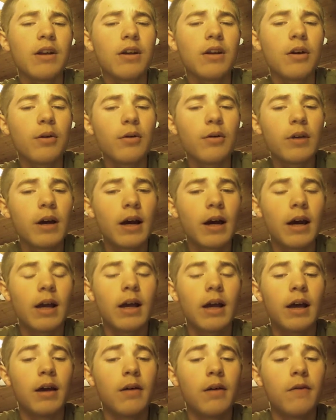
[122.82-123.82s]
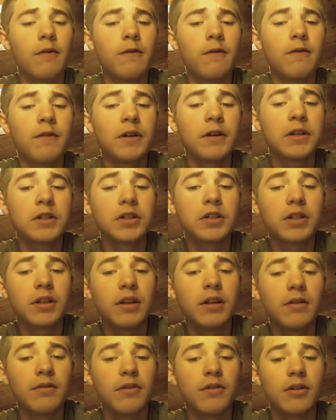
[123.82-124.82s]
note, I have finished
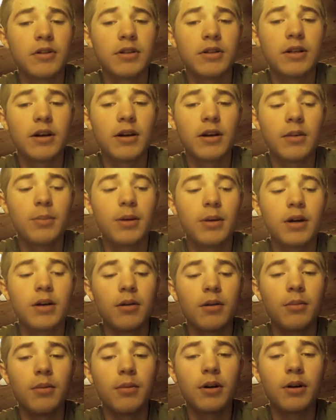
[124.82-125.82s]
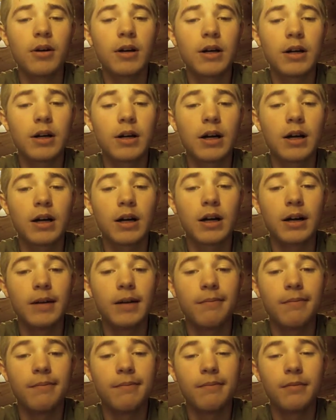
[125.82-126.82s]
the first Harry Potter book.
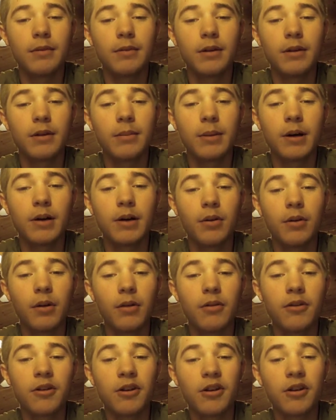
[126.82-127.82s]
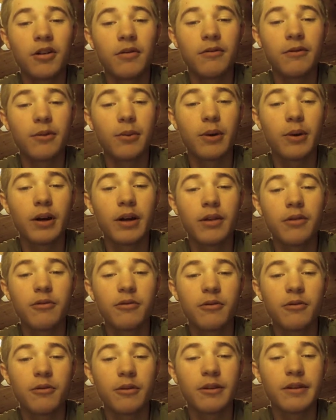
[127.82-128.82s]
I'm about a third of the way
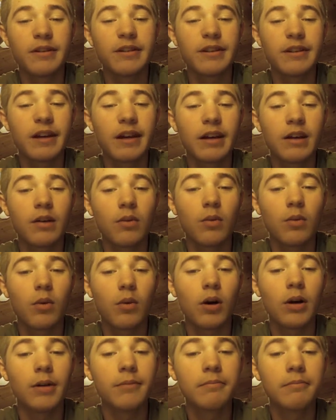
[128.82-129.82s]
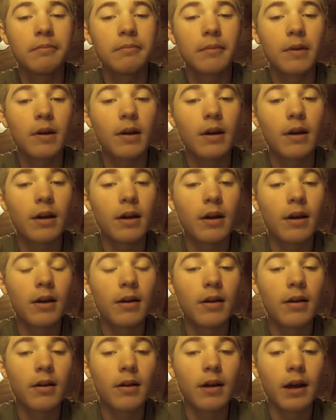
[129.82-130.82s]
through the second one.
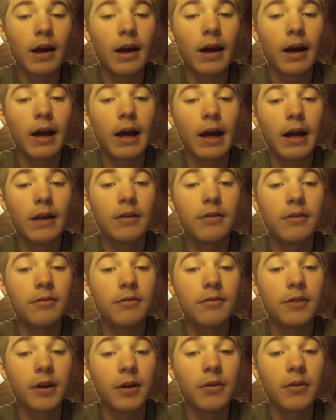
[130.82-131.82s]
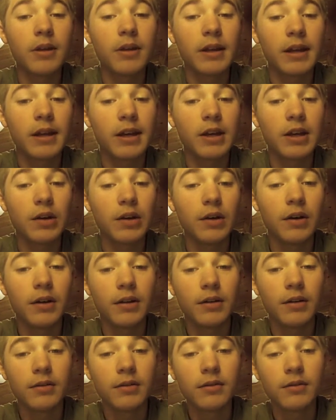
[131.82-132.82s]
And they're really good.
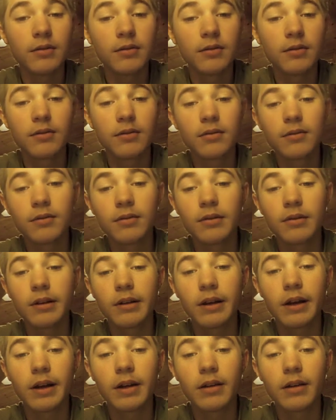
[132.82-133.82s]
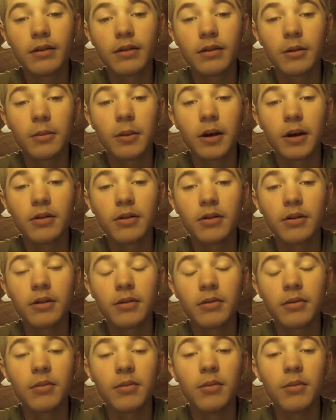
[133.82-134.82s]
Like, they're better
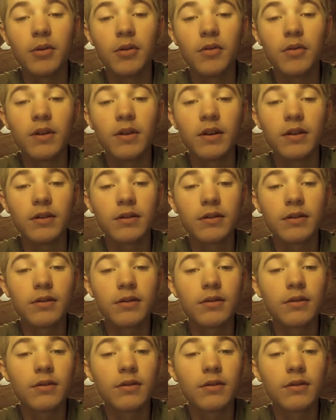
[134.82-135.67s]
than the movies.